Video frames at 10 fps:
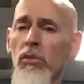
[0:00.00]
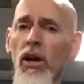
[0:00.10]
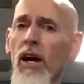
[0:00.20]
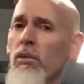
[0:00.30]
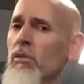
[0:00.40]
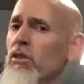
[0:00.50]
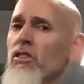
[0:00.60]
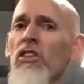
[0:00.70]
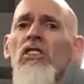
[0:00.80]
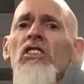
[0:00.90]
problems is
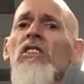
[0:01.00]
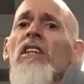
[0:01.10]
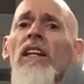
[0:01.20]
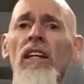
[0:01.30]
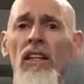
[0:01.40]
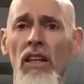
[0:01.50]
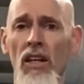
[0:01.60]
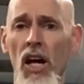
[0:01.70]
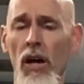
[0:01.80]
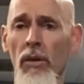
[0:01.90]
exceedingly
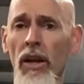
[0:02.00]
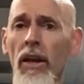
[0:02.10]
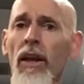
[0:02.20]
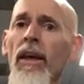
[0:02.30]
common.